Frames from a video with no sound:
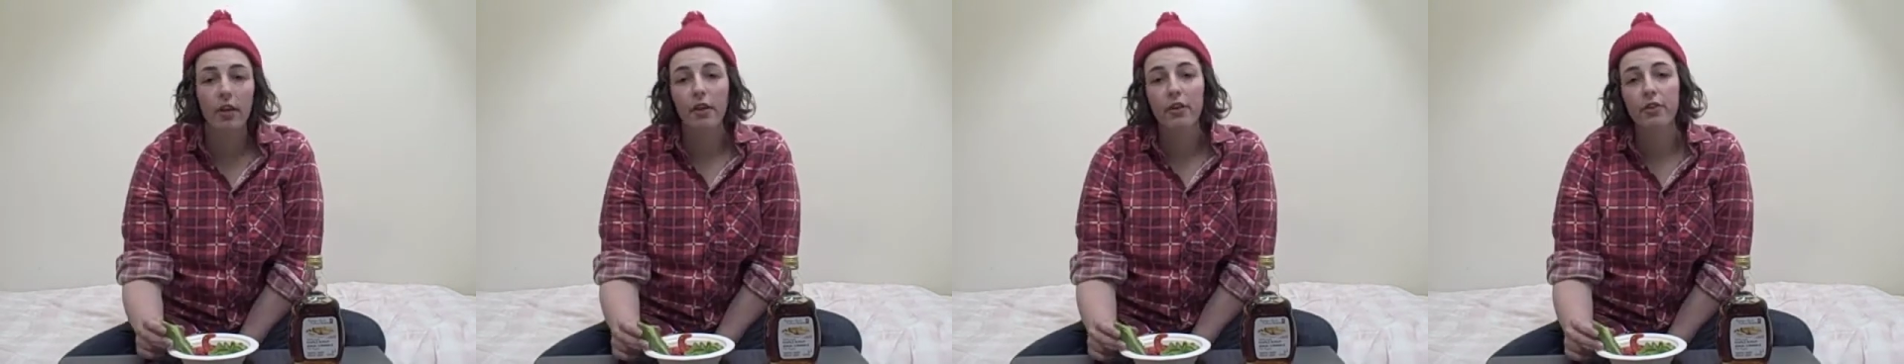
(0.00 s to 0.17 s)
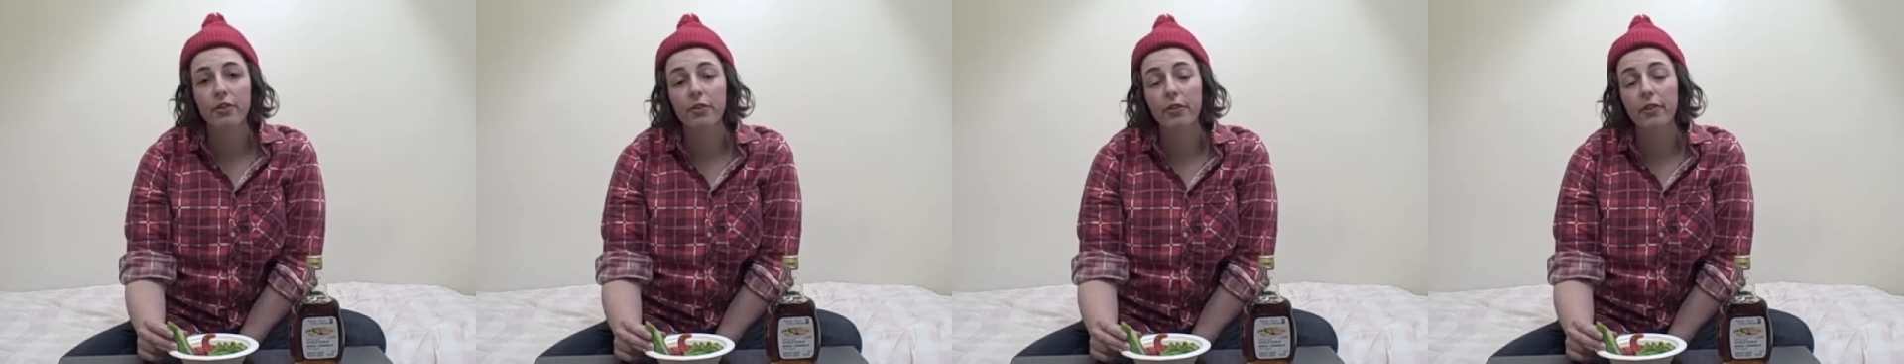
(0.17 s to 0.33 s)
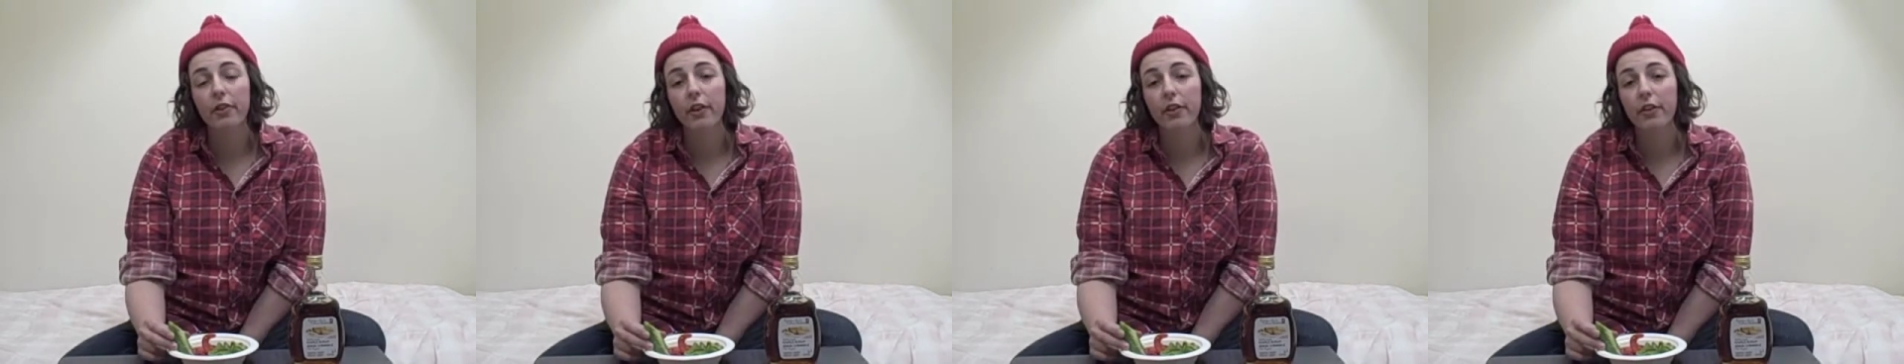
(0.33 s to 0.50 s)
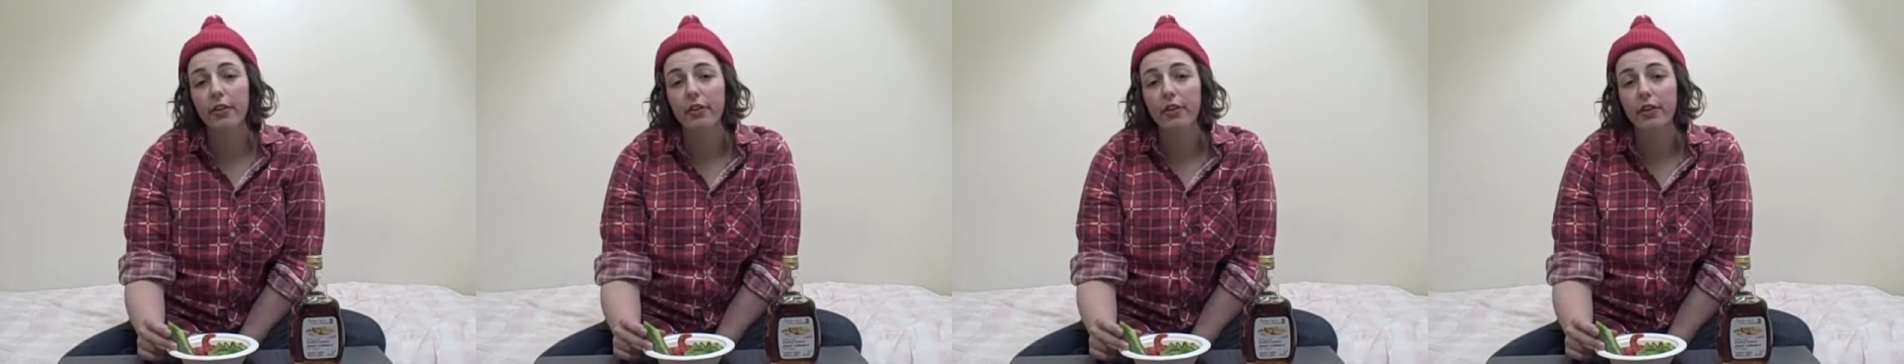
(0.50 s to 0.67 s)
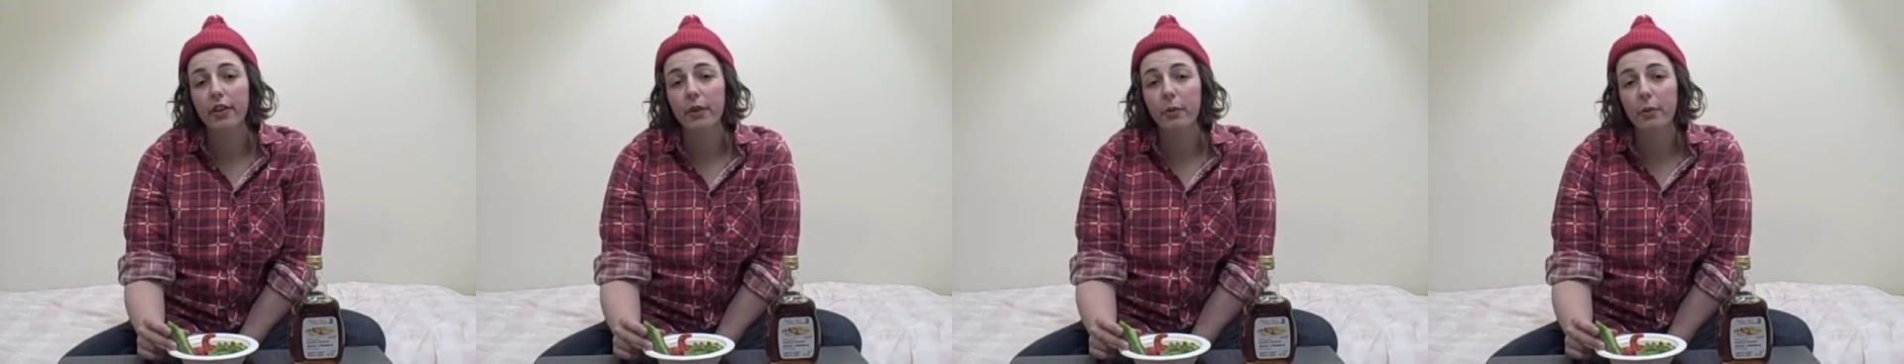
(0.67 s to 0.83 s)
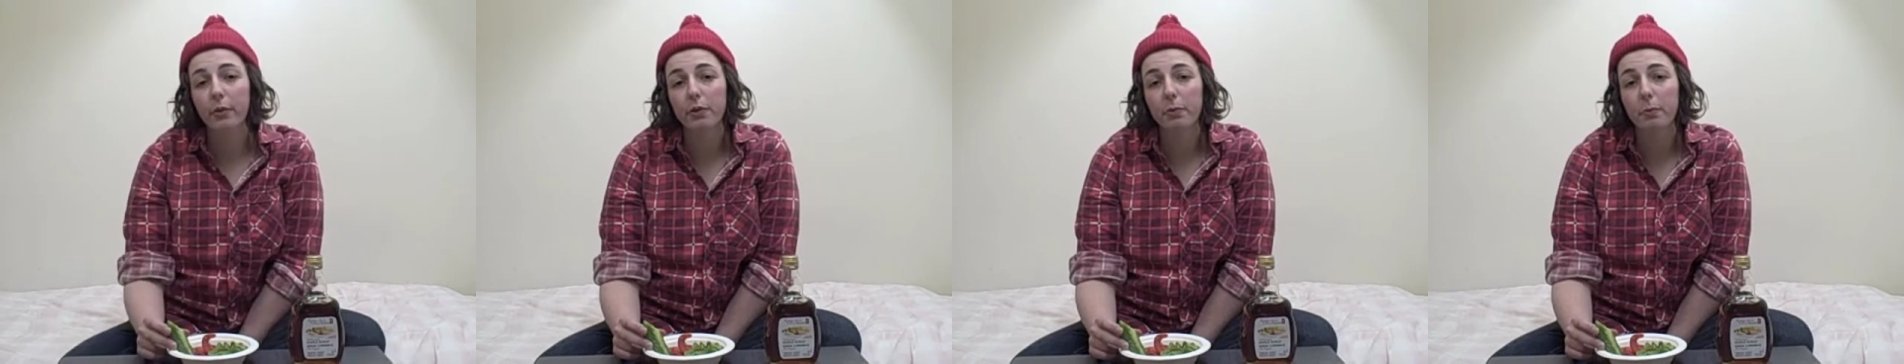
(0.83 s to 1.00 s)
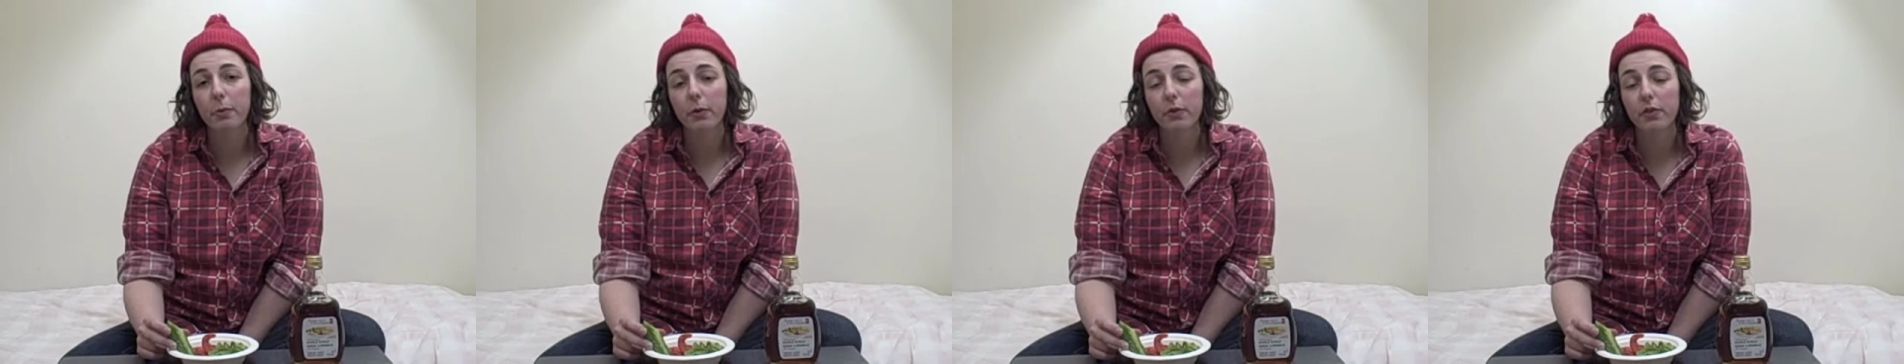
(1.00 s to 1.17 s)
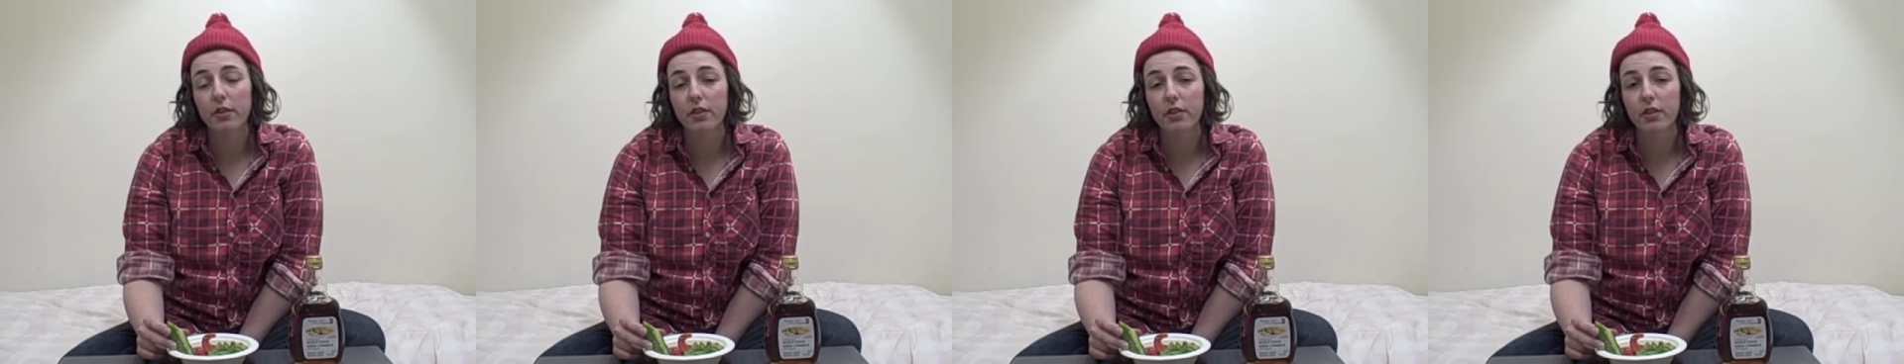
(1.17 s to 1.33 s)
So the other thing we're supposed